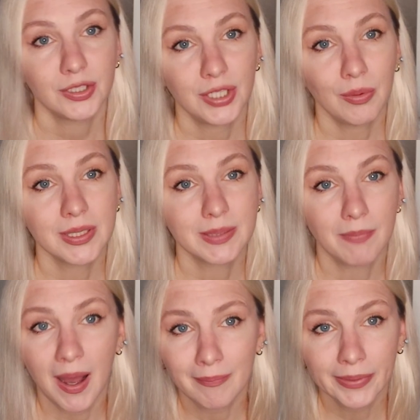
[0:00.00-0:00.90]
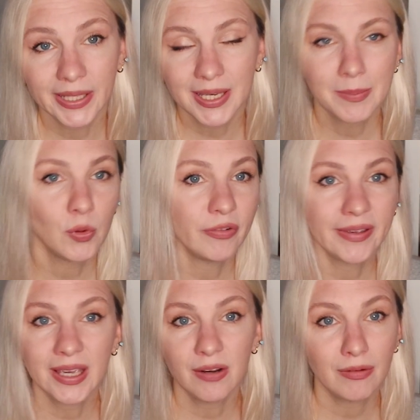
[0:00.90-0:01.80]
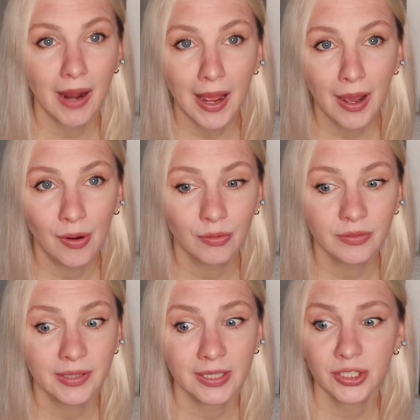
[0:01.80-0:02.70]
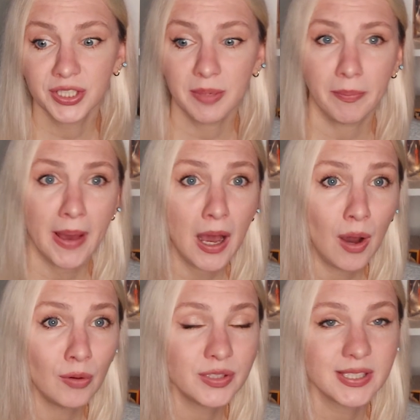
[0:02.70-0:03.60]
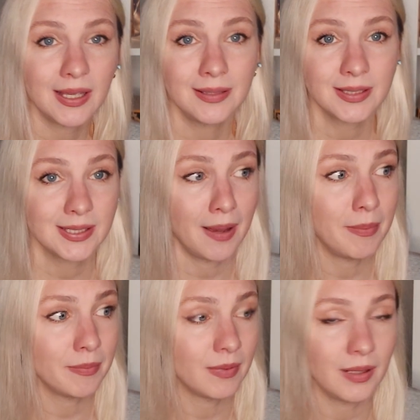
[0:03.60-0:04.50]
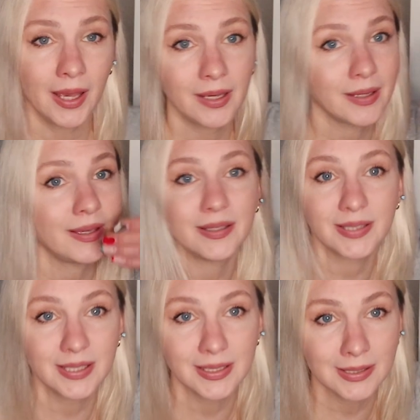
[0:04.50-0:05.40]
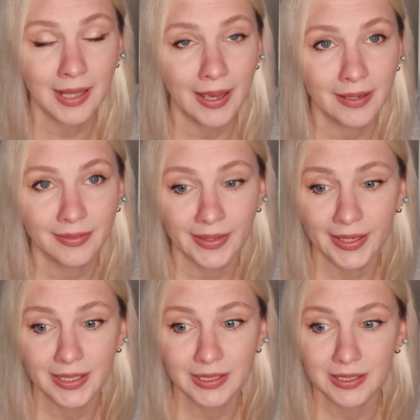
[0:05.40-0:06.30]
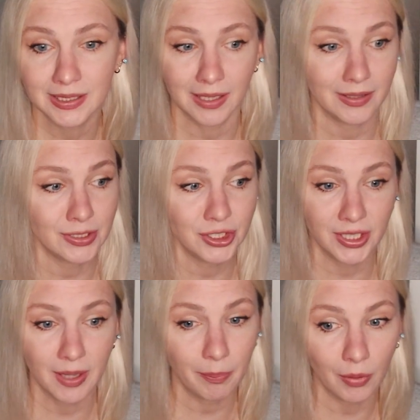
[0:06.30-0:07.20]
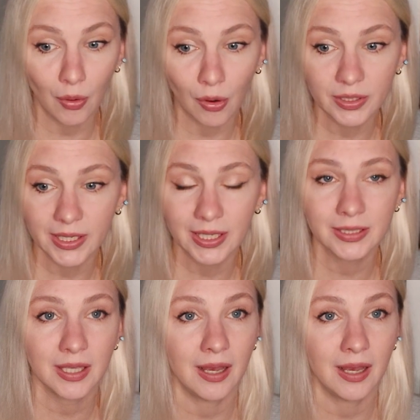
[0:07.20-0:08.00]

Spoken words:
She was mumbling, moving around, then she bowed, sent some like kisses like this, then she applauded,